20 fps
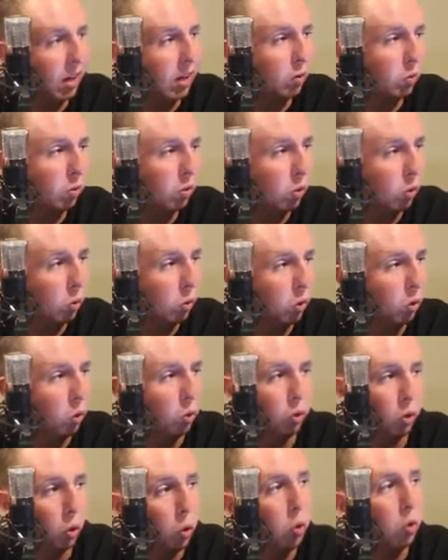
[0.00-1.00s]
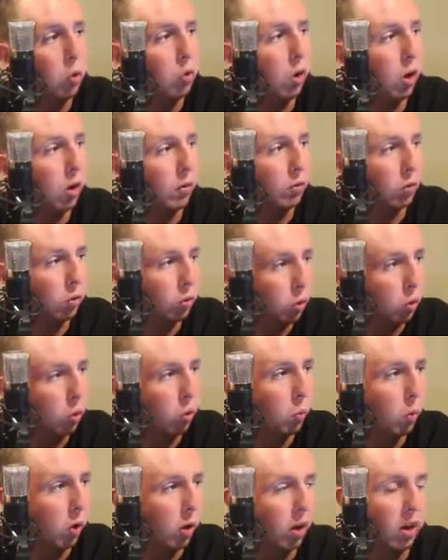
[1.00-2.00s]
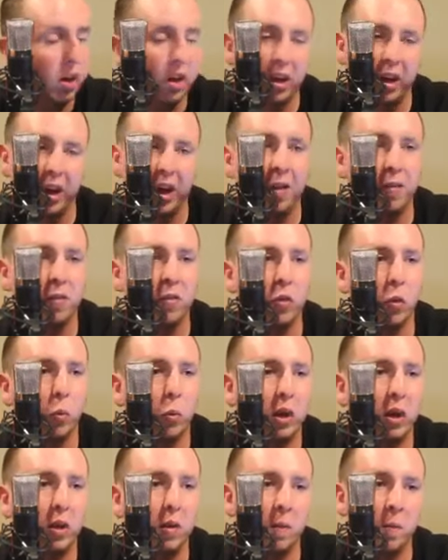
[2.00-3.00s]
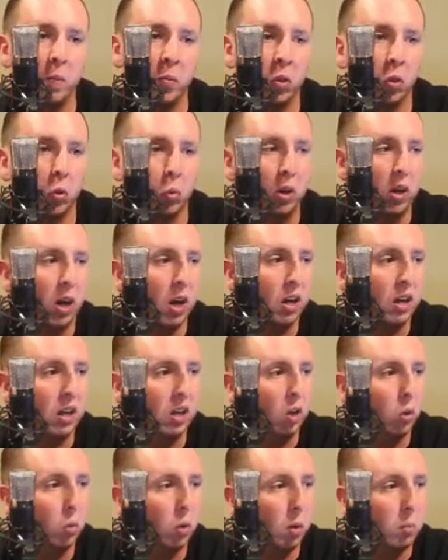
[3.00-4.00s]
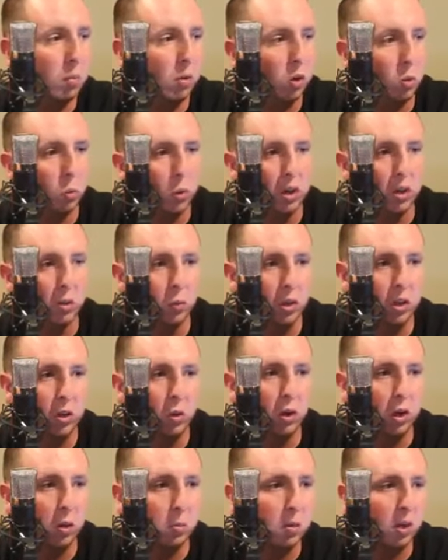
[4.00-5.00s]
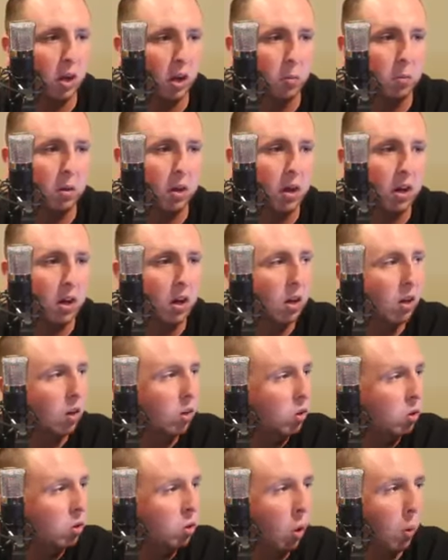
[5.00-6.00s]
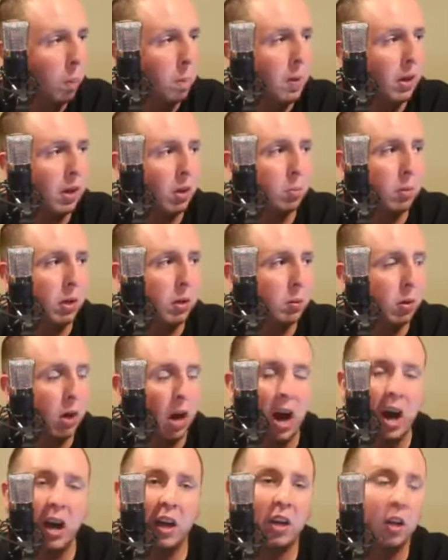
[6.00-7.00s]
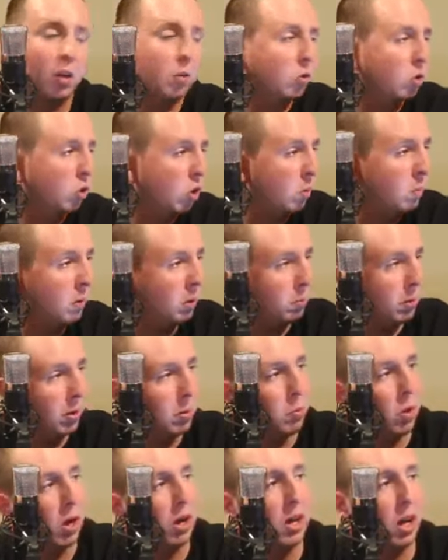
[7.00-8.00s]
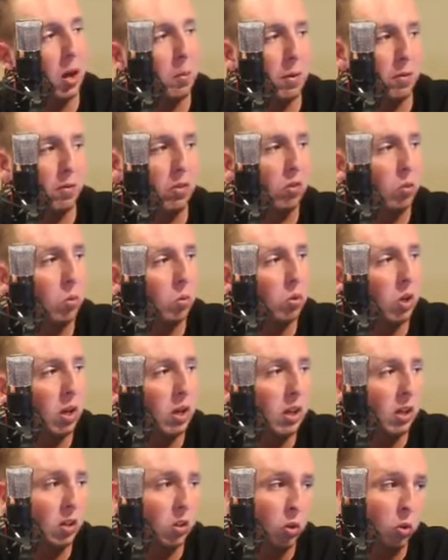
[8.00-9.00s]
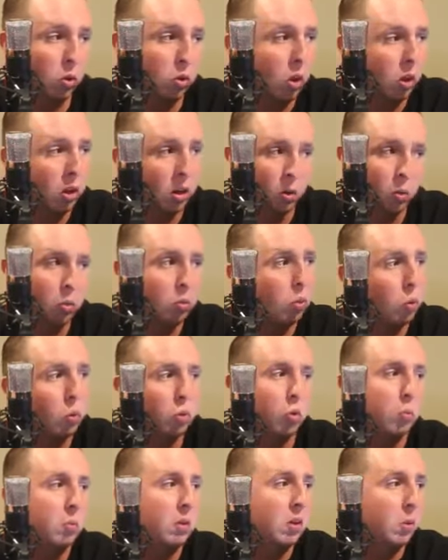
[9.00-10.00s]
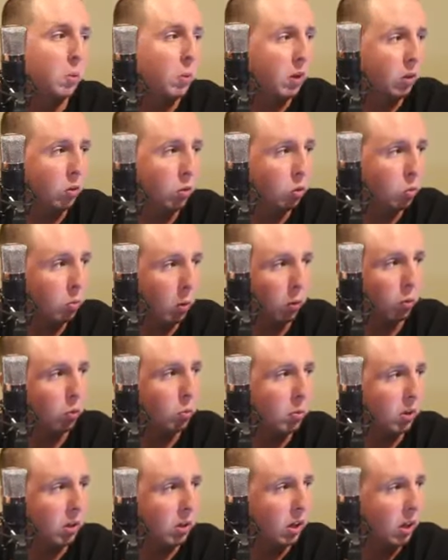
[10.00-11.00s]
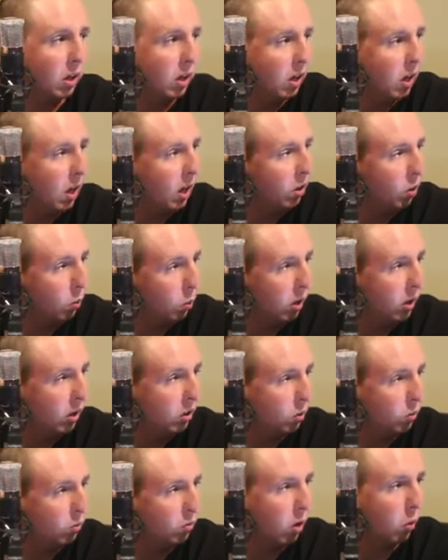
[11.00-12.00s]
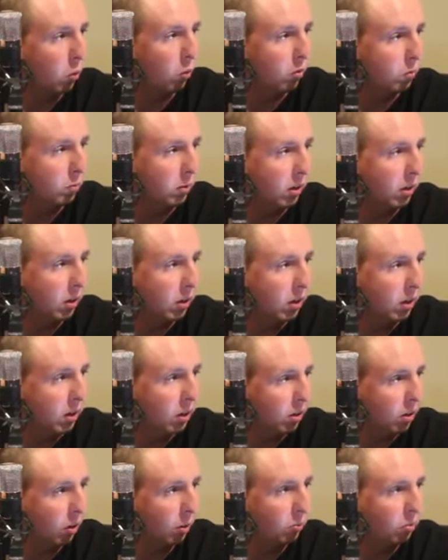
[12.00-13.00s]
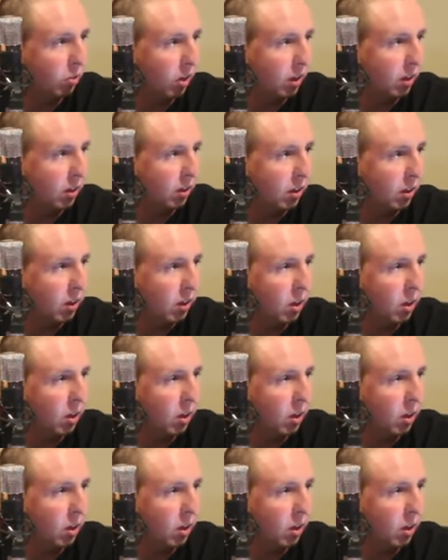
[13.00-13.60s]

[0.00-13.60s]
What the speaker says: the case for you. You do graft, you do work. Even the way I hit you up and the way you hit me up, not many people. Do you know how many people I hit up every single day and they don't talk to me the way you spoke to me and the way you've dealt with me. You know what I'm saying?